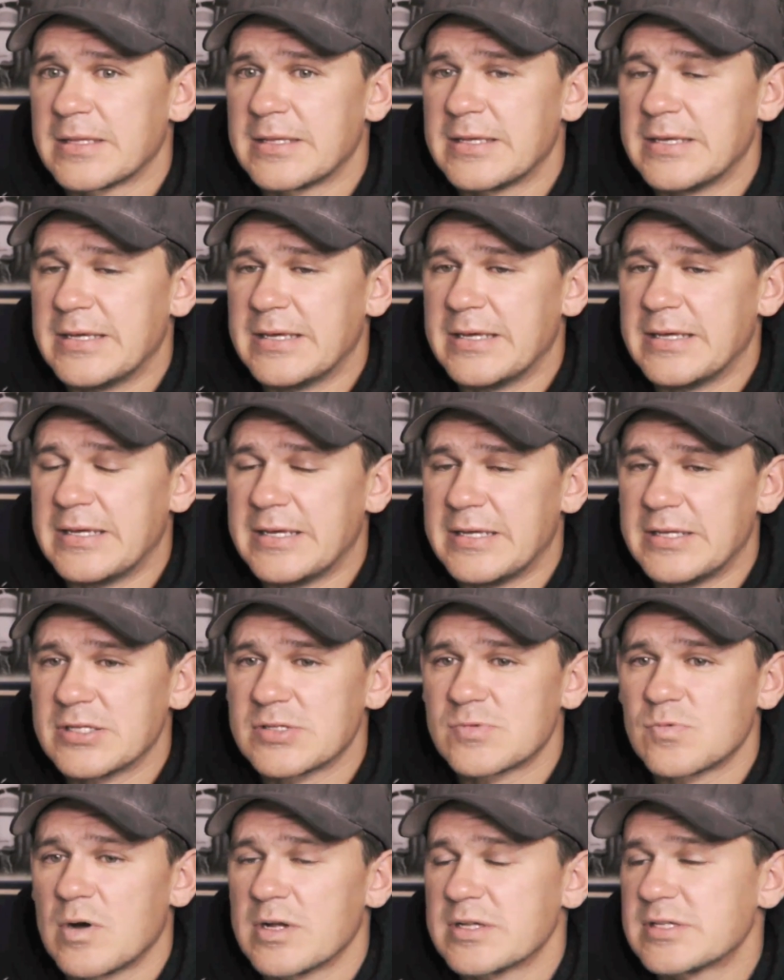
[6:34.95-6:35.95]
he
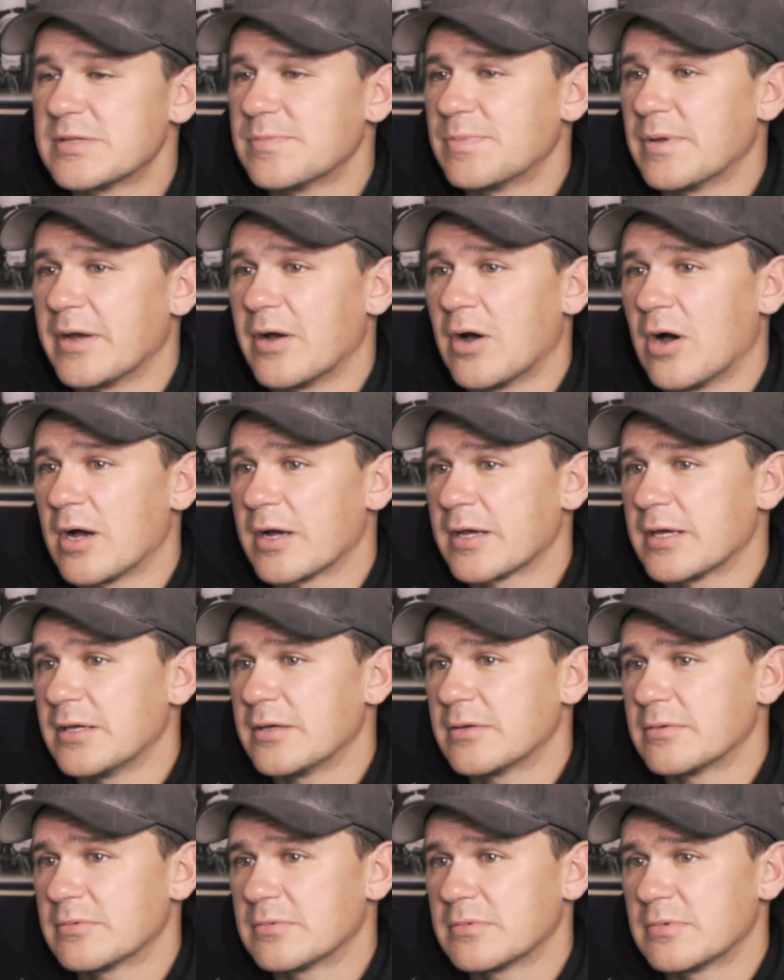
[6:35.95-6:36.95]
just wants to play hockey.
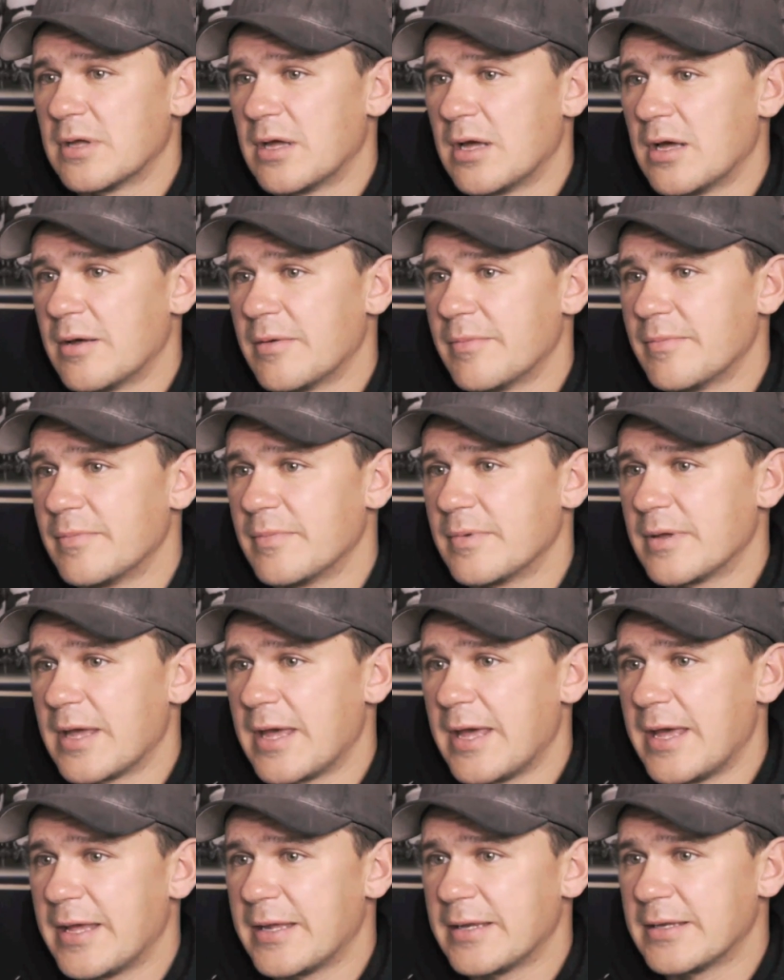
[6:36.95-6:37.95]

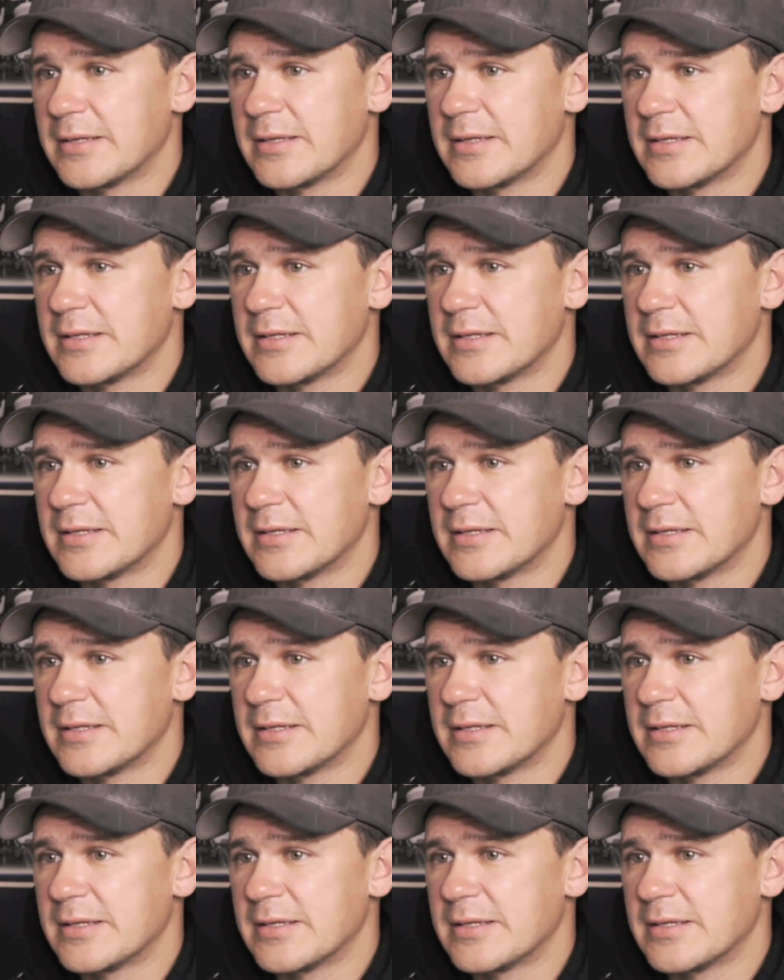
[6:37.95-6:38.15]
And